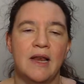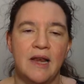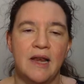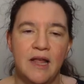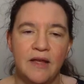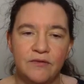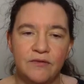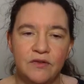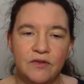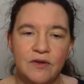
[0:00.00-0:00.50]

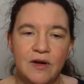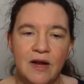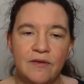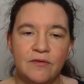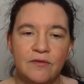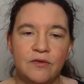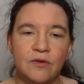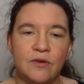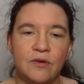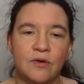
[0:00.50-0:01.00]
left graph
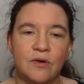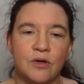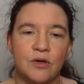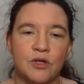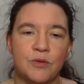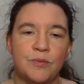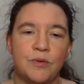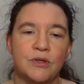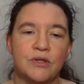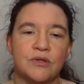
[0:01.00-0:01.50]

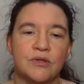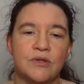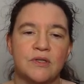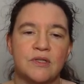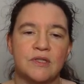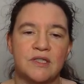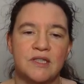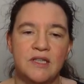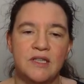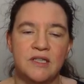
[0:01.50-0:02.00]
corresponds to the
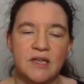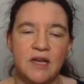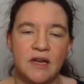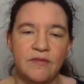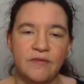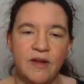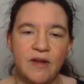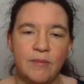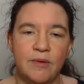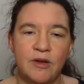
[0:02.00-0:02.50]
CSIDH
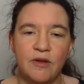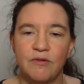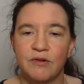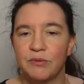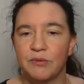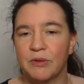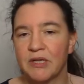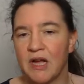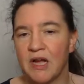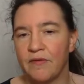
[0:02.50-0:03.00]
family, which
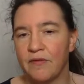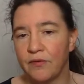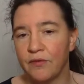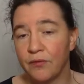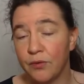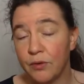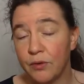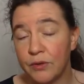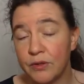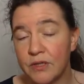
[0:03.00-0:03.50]
we'll cover
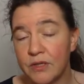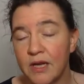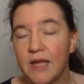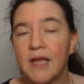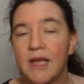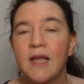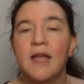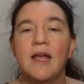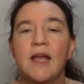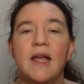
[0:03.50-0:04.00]
first,
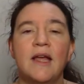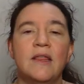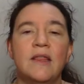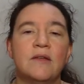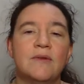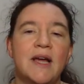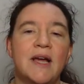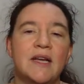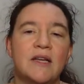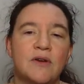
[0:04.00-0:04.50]
and the
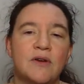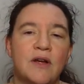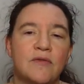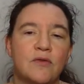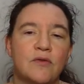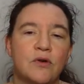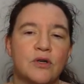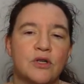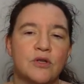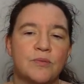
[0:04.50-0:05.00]
right graph
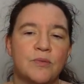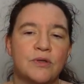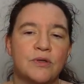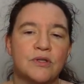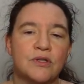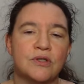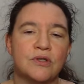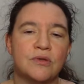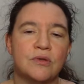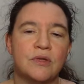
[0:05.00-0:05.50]

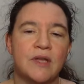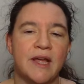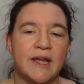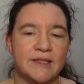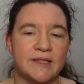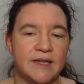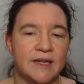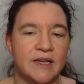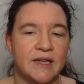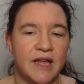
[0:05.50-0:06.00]
corresponds to the
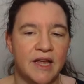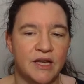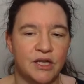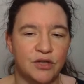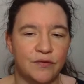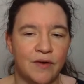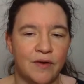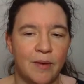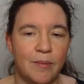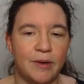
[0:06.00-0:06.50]
SIDH
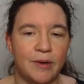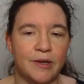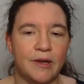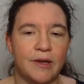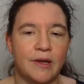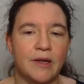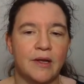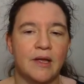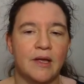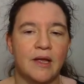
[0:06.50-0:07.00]
family,
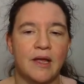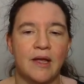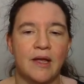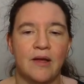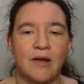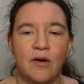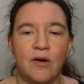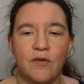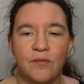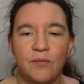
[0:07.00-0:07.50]

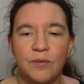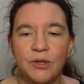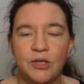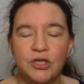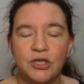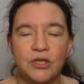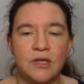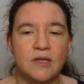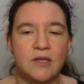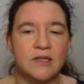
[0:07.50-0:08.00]
of
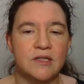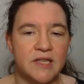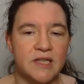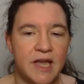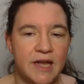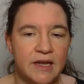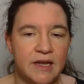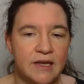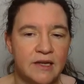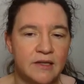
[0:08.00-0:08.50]
which
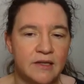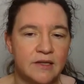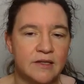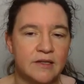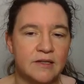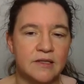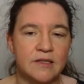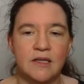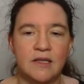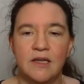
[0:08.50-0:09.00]
SIKE
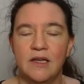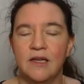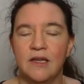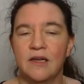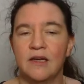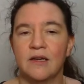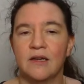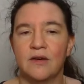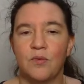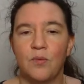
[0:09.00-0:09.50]
is the
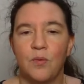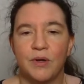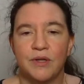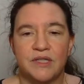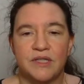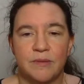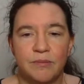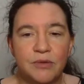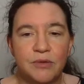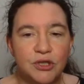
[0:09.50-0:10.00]
uh, one
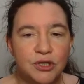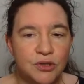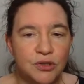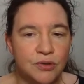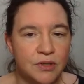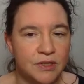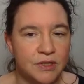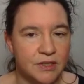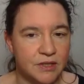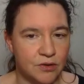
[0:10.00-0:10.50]
submission to
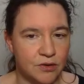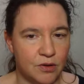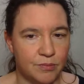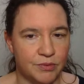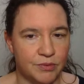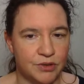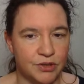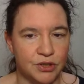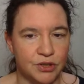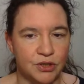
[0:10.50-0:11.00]
the NIST
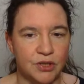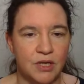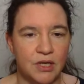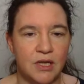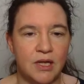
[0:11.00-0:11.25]
competition.